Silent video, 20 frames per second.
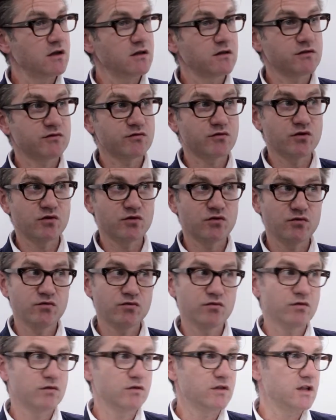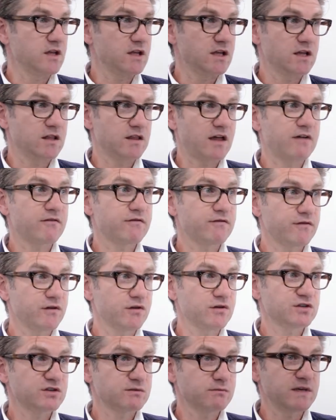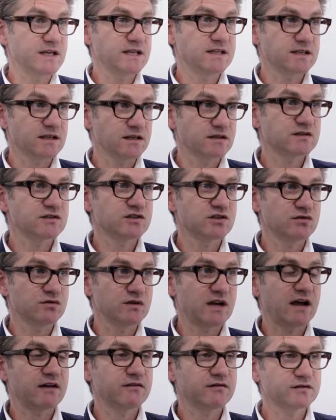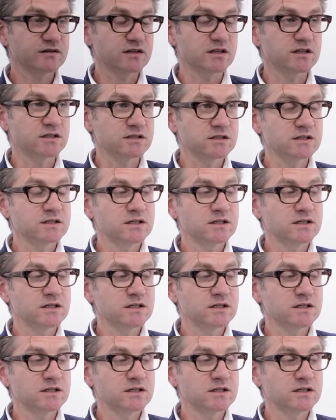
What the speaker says: through that first meeting soon after